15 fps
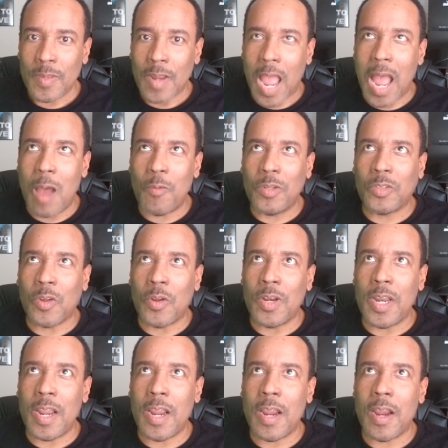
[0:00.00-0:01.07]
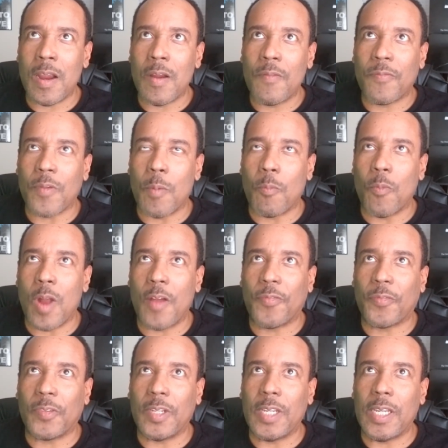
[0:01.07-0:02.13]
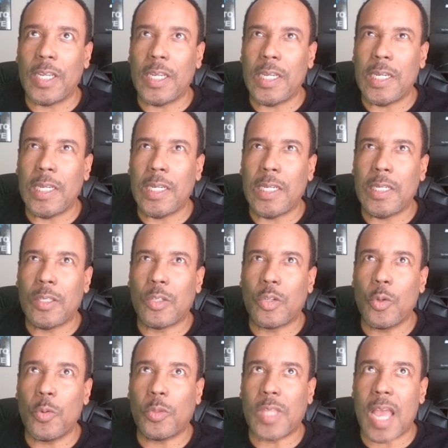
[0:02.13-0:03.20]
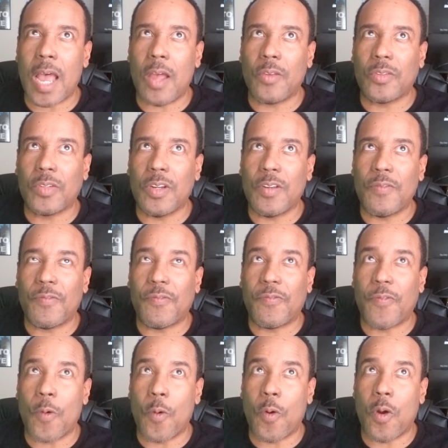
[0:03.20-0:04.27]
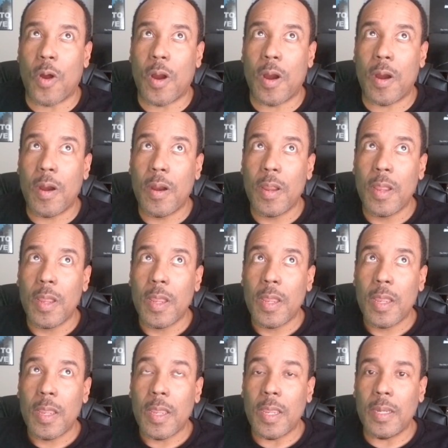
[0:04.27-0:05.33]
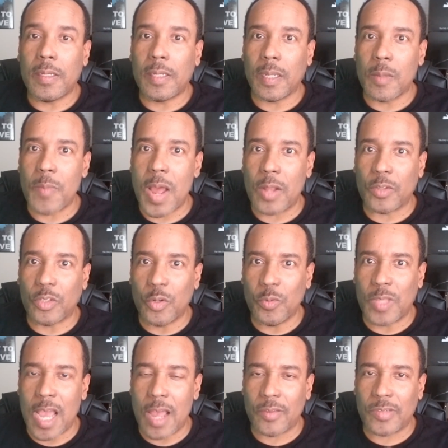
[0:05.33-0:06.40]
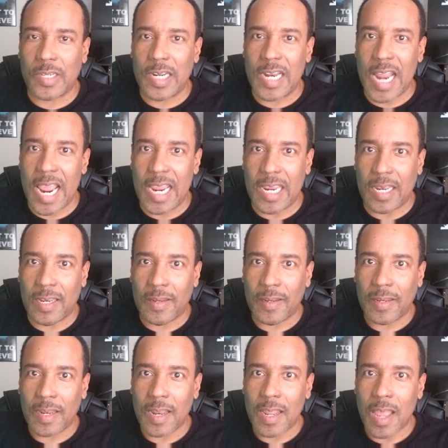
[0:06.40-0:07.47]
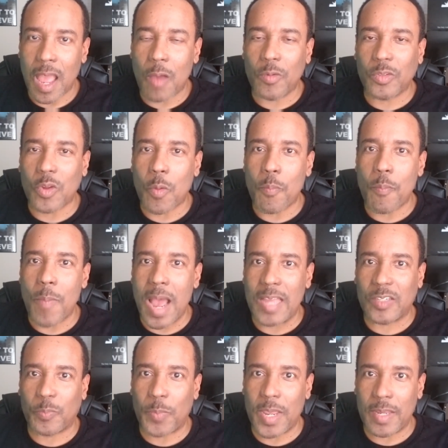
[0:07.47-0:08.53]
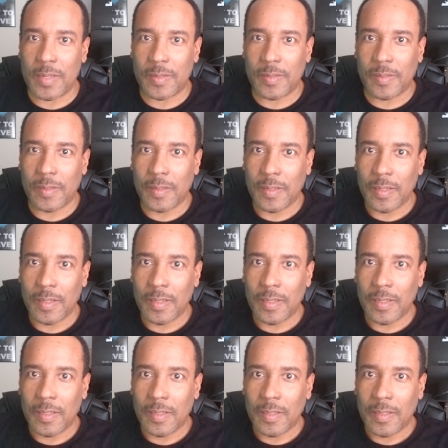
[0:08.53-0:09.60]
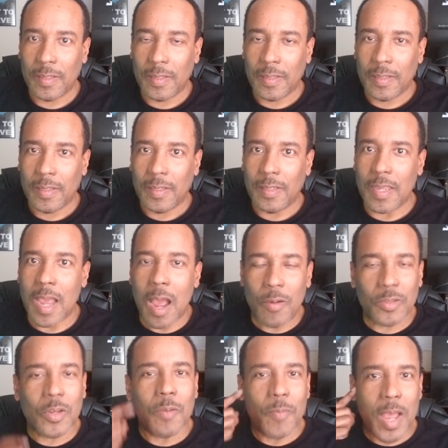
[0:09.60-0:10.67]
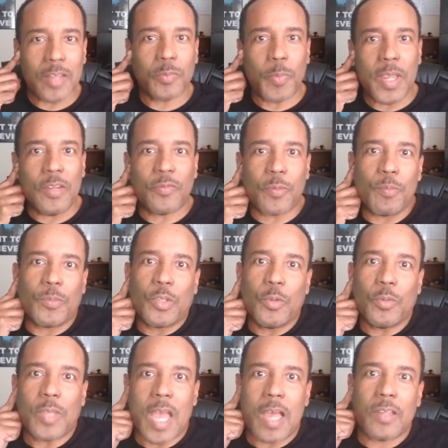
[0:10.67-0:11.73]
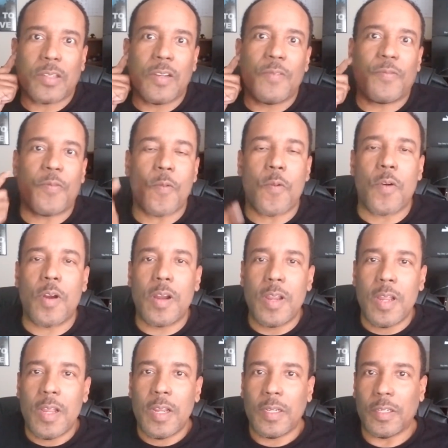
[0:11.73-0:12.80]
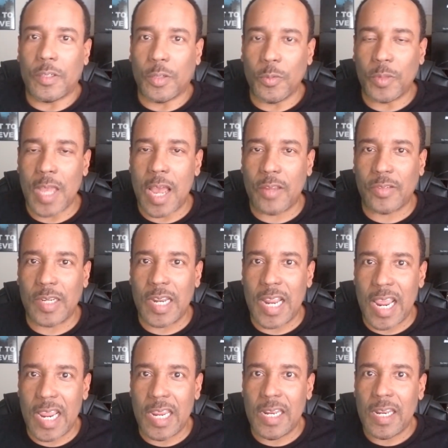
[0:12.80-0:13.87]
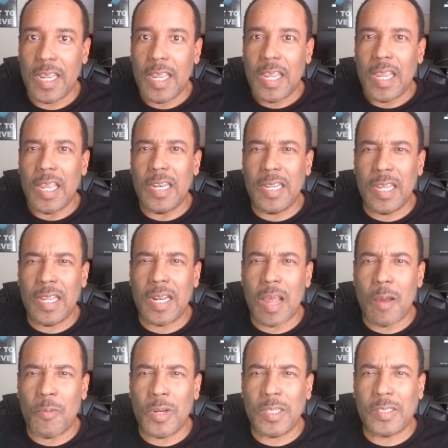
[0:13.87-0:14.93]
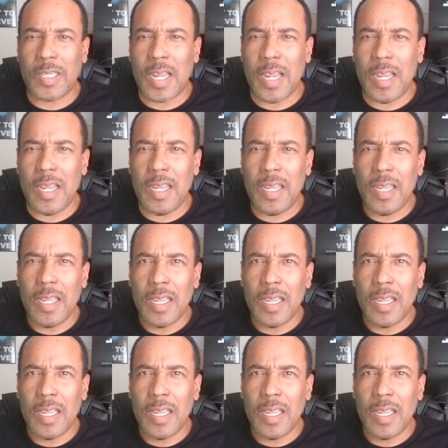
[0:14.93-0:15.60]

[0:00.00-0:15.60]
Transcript: I was on there from roughly 2004 until about 2008. I was on MySpace. Yeah, I was on MySpace from 2004 to 2008. And then I want to say,